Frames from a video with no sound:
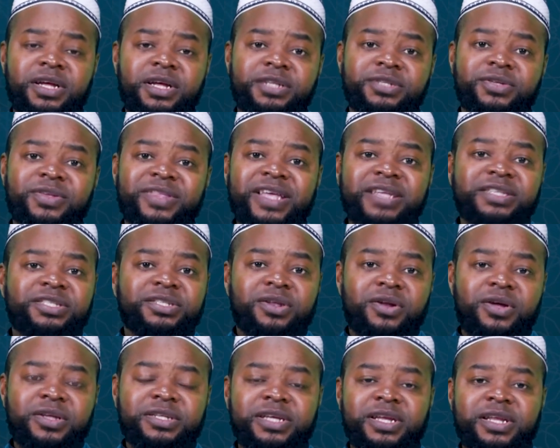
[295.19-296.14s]
So that
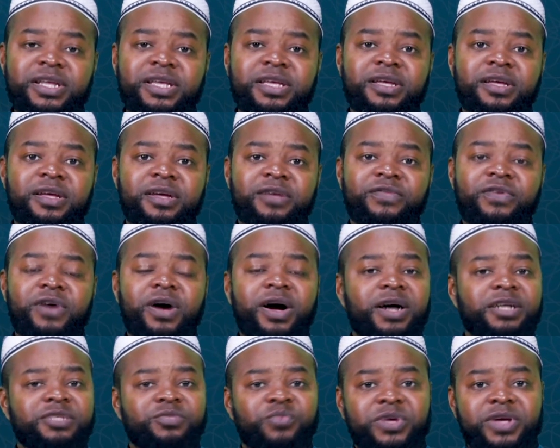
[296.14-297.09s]
slaughtering for
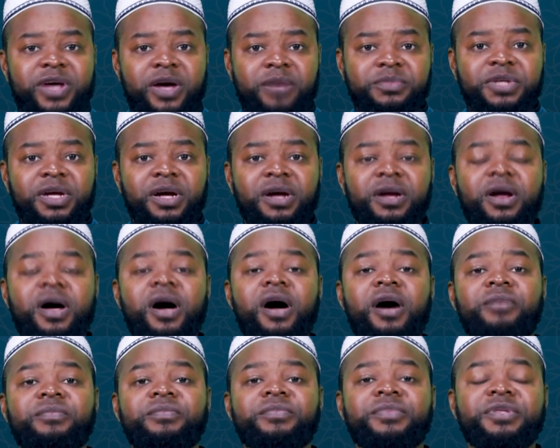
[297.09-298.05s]
us becomes
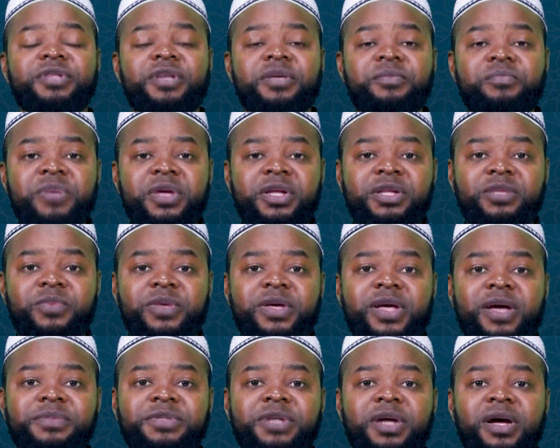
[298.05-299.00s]
haram. The meat
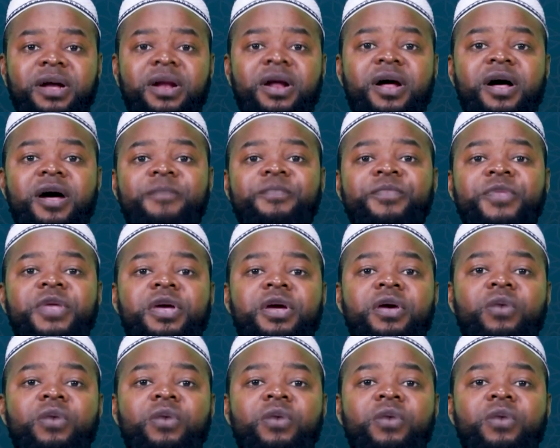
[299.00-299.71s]
becomes haram.